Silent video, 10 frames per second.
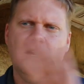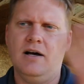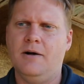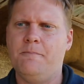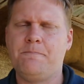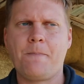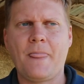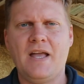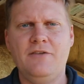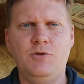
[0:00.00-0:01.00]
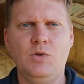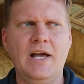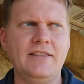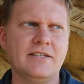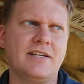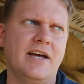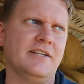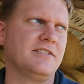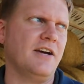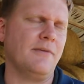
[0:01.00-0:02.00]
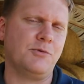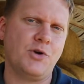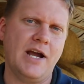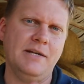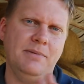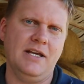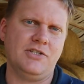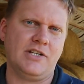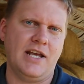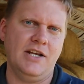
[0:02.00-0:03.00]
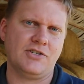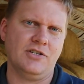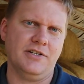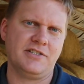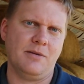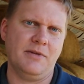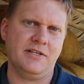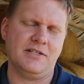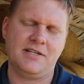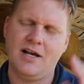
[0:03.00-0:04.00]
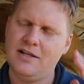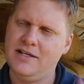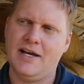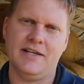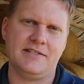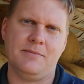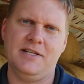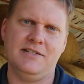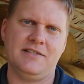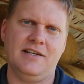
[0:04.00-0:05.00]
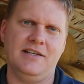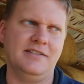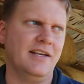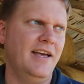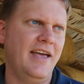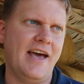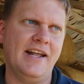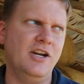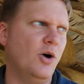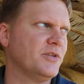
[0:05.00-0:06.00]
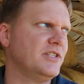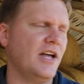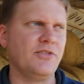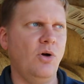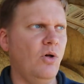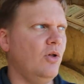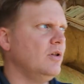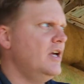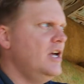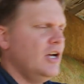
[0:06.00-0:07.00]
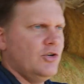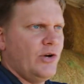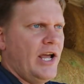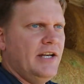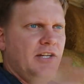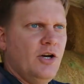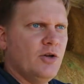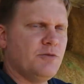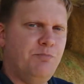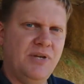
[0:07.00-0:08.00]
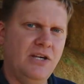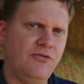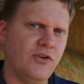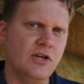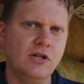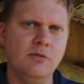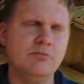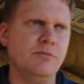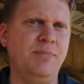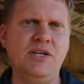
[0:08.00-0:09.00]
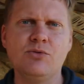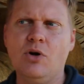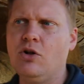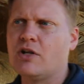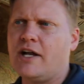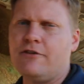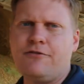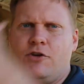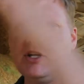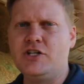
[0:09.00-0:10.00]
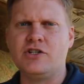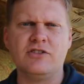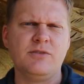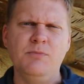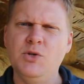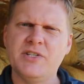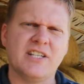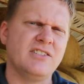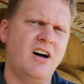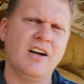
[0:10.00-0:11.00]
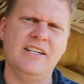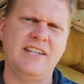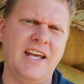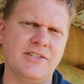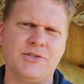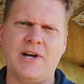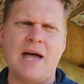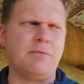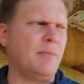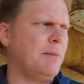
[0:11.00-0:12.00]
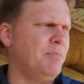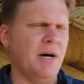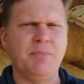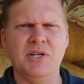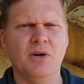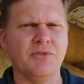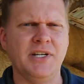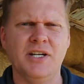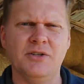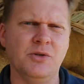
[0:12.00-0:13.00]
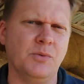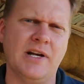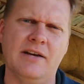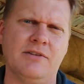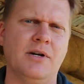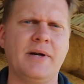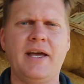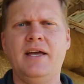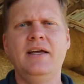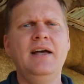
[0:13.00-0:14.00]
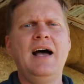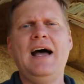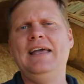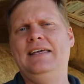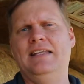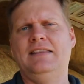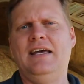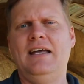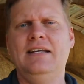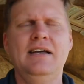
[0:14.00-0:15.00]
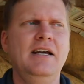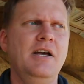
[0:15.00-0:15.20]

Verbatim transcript: Um, if you like this kind of stuff, I'm trying to be educational in some of this and tell you guys some of these things. And I know it's not the whole grandiose B film, B roll kind of footage and music, song, and dance crap and my puppy over here doing whatever, okay? I get that.